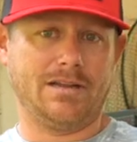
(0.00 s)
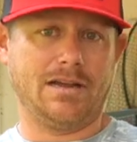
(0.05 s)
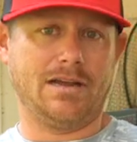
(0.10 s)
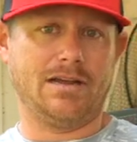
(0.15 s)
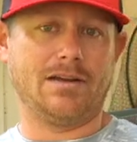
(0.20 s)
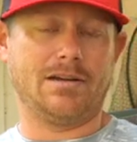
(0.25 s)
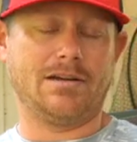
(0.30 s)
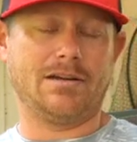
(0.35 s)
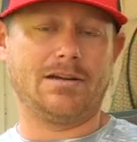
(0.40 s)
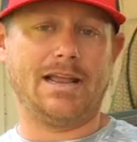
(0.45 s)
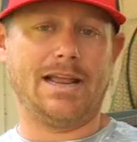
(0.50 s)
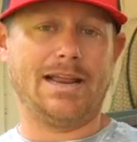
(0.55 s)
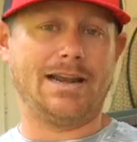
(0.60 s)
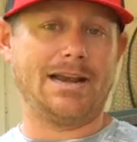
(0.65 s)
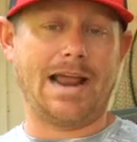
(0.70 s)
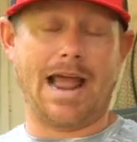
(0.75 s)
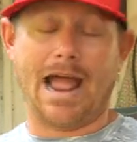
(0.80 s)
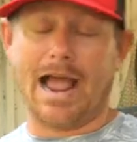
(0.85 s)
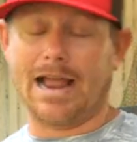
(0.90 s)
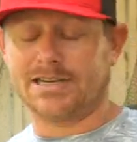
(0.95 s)
Uh,
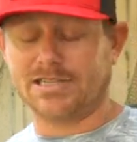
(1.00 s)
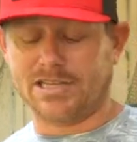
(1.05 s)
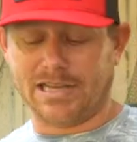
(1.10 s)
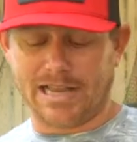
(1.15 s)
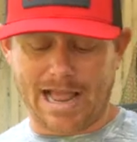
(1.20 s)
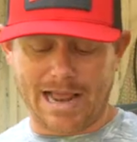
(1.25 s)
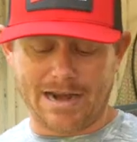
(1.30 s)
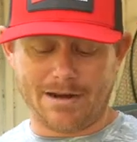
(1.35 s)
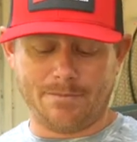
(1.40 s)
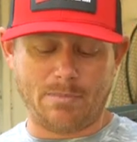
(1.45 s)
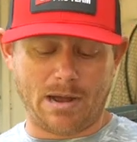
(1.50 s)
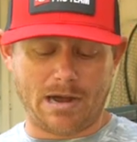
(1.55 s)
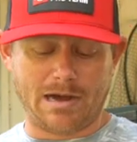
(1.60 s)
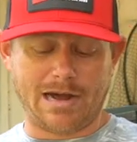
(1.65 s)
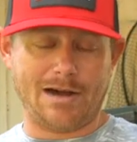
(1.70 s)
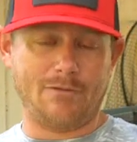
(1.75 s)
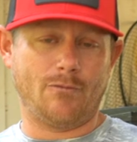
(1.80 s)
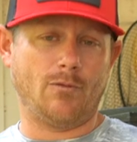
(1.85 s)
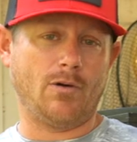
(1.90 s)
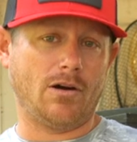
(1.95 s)
and I actually had it in my
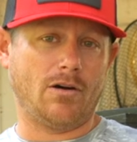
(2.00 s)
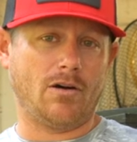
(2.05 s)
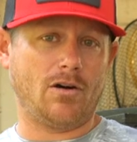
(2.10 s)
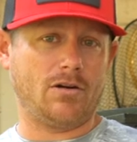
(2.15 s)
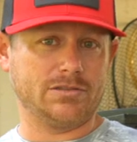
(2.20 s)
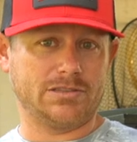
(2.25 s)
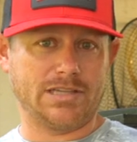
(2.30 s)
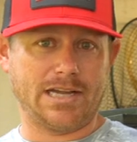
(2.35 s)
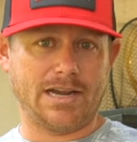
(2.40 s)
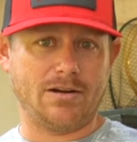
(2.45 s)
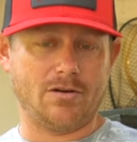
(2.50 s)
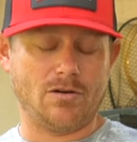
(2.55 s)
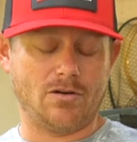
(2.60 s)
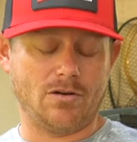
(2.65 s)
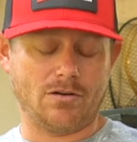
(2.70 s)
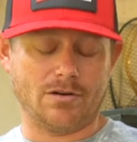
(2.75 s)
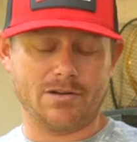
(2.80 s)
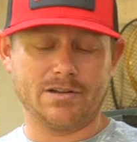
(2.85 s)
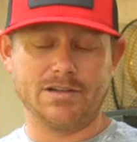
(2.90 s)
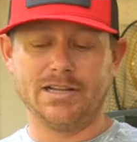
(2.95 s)
live well all day
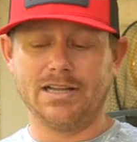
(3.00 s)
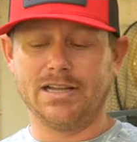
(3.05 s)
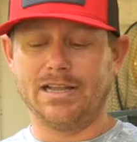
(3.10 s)
long.